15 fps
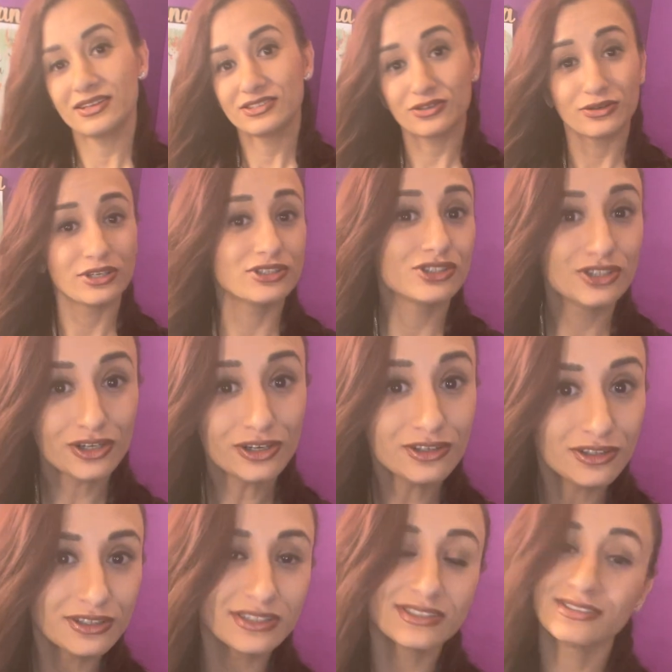so a
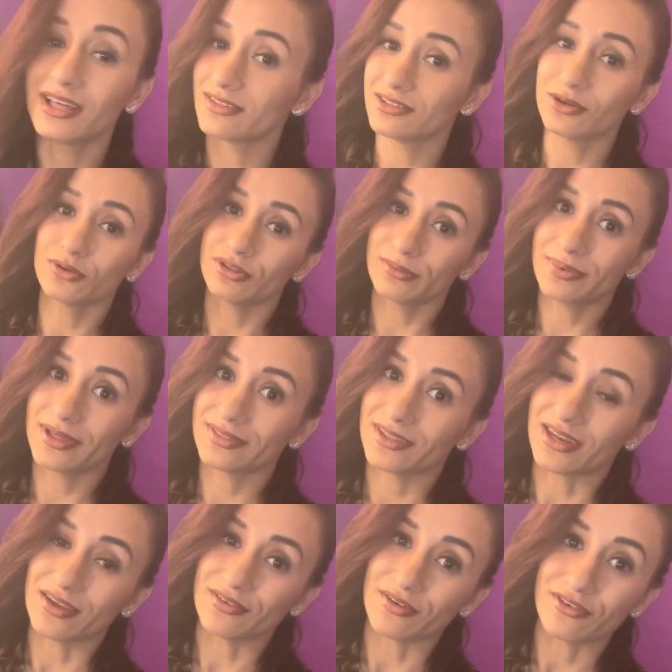turtle is not the only pet
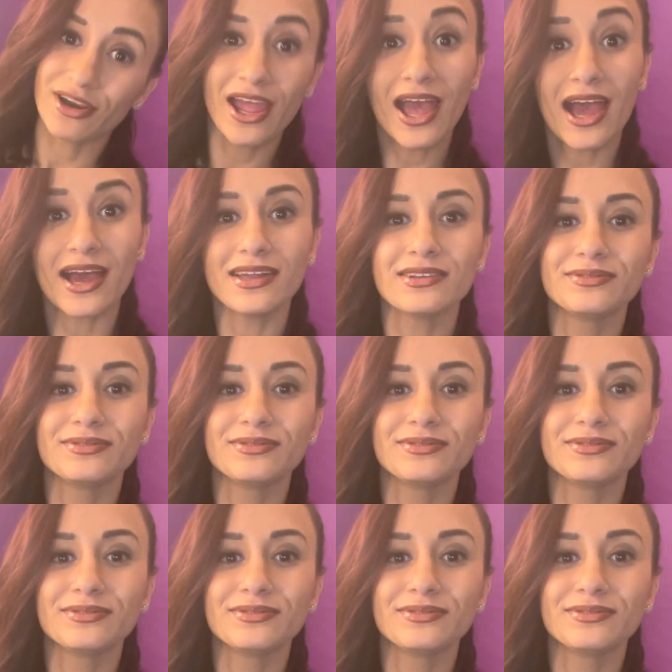that I've ever had.